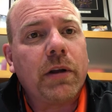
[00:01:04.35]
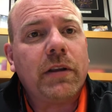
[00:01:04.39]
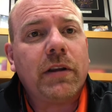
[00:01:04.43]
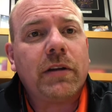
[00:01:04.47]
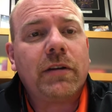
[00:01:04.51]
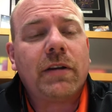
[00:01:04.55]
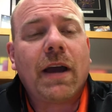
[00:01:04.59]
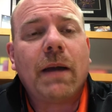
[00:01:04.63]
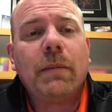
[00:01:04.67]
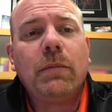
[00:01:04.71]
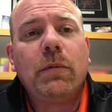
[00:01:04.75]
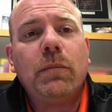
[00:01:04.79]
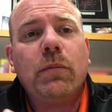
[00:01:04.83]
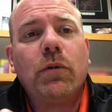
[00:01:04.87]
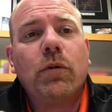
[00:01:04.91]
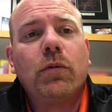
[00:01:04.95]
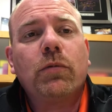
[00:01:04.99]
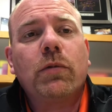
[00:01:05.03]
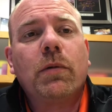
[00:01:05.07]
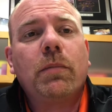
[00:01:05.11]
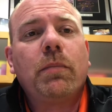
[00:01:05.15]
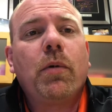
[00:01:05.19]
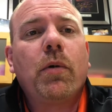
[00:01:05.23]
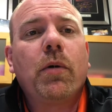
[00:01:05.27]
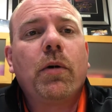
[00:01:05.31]
and the time to
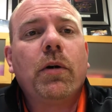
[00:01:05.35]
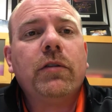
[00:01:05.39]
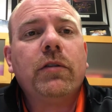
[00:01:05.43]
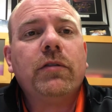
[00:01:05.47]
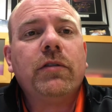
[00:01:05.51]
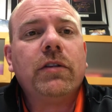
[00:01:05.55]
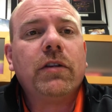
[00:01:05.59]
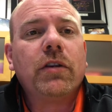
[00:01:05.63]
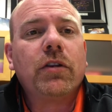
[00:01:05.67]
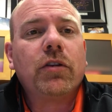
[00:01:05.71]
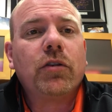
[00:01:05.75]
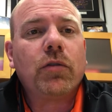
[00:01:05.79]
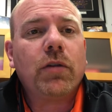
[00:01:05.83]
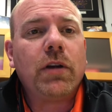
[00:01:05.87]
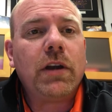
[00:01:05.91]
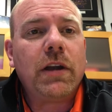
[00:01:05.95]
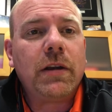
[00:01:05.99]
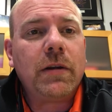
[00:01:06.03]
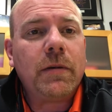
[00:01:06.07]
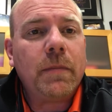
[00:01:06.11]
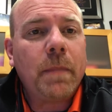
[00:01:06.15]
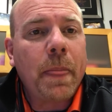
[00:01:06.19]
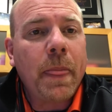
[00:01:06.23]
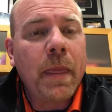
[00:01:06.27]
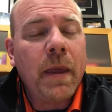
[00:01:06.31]
build rapport is in the
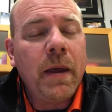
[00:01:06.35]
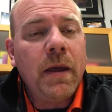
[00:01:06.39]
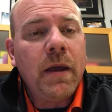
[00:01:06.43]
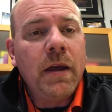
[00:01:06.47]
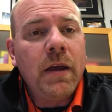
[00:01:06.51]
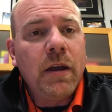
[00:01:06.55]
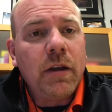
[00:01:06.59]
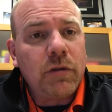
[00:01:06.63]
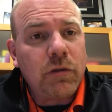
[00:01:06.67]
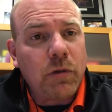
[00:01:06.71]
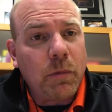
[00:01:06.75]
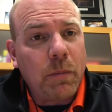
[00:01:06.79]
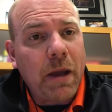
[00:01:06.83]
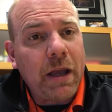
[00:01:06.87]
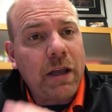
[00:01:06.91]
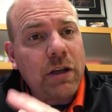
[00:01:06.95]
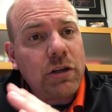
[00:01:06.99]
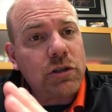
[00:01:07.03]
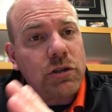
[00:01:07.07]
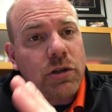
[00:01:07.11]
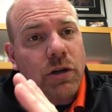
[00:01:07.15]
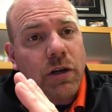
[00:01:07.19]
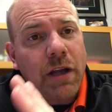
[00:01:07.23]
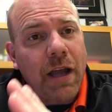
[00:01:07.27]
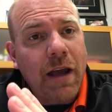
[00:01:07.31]
greet. So
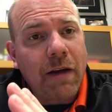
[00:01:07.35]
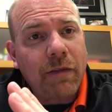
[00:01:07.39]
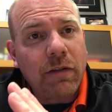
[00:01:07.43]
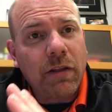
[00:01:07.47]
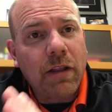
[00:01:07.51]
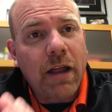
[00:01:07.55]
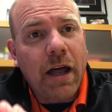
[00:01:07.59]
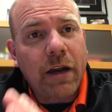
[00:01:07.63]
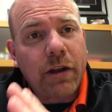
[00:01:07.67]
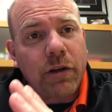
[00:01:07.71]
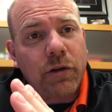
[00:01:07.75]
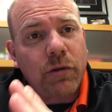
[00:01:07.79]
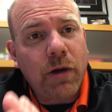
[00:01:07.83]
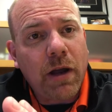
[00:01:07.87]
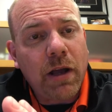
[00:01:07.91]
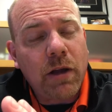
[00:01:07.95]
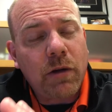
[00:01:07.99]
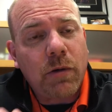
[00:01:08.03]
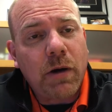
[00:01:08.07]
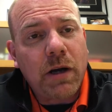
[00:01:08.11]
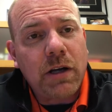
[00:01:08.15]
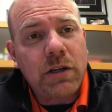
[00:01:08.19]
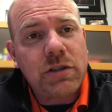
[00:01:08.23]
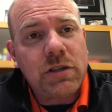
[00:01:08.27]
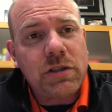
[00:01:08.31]
making sure you have a lot of great
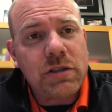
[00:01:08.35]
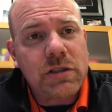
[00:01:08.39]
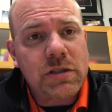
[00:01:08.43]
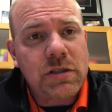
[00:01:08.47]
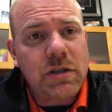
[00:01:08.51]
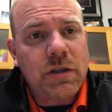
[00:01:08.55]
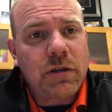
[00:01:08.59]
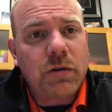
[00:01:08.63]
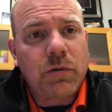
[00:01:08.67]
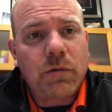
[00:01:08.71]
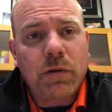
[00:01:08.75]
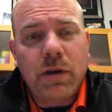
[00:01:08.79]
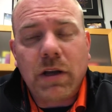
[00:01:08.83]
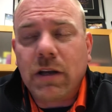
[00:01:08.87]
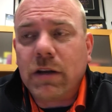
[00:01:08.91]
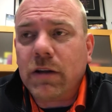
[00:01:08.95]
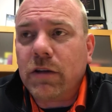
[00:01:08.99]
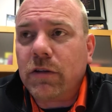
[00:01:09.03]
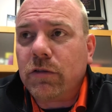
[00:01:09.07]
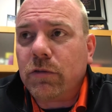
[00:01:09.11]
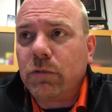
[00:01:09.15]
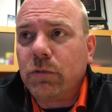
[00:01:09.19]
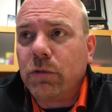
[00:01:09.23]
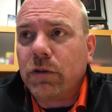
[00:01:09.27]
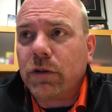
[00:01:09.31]
questions in the greet
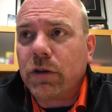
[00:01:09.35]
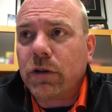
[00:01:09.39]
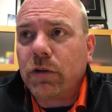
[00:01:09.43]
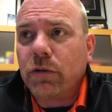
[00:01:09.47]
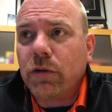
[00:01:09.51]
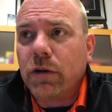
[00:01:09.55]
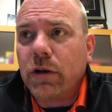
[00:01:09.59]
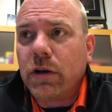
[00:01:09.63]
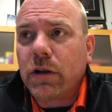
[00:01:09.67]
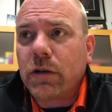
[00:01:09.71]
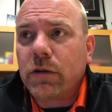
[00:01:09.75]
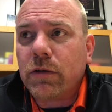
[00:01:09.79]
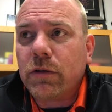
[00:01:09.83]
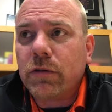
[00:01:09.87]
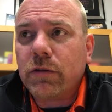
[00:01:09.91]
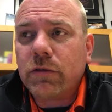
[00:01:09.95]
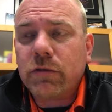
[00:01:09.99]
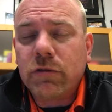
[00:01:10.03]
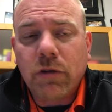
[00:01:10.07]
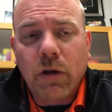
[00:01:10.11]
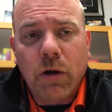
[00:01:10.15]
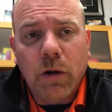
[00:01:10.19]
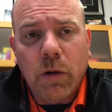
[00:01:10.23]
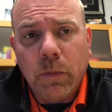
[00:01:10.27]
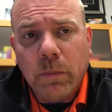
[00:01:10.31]
is really critical.
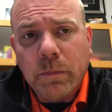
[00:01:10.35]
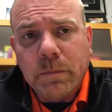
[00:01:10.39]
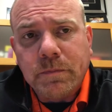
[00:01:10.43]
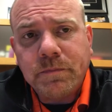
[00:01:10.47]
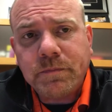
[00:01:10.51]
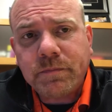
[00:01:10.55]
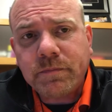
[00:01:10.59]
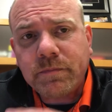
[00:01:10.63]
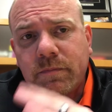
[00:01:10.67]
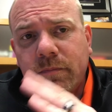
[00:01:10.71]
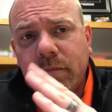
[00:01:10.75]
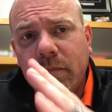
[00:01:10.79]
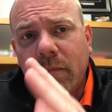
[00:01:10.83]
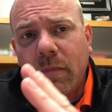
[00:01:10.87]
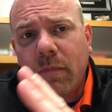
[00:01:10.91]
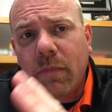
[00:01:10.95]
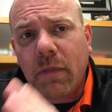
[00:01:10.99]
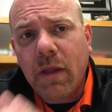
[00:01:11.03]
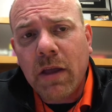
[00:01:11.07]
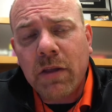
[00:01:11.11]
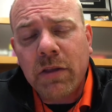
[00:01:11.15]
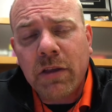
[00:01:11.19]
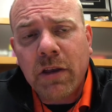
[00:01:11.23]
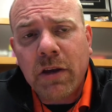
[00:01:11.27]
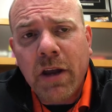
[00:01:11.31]
So
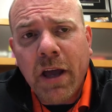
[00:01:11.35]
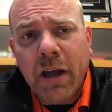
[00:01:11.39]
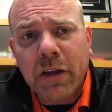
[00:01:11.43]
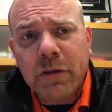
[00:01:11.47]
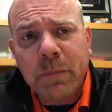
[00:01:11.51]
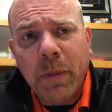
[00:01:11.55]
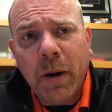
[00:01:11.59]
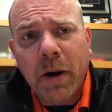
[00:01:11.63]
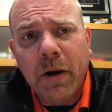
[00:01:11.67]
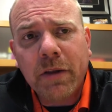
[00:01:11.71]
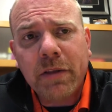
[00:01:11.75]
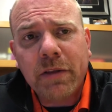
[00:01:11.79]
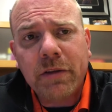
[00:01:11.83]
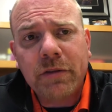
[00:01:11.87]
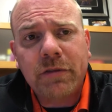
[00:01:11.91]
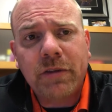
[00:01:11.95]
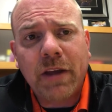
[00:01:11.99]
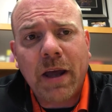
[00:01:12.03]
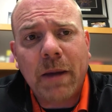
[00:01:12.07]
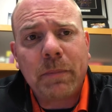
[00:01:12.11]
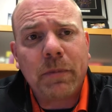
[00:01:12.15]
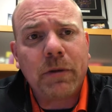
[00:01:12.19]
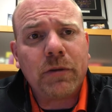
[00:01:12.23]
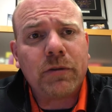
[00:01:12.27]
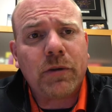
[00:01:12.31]
the next part of the
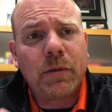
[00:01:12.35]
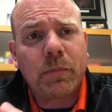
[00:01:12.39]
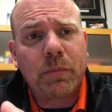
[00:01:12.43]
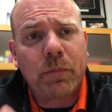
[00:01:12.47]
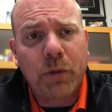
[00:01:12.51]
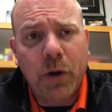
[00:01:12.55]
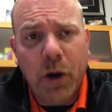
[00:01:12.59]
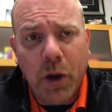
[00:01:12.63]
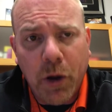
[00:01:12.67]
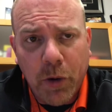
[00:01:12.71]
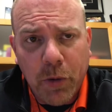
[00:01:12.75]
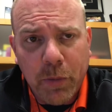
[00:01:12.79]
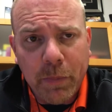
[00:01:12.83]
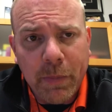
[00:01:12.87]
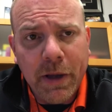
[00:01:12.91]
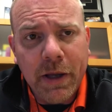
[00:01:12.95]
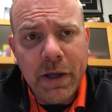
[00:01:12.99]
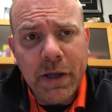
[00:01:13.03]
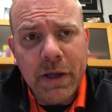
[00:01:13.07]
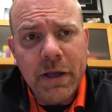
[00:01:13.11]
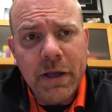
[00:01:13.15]
step is the probe.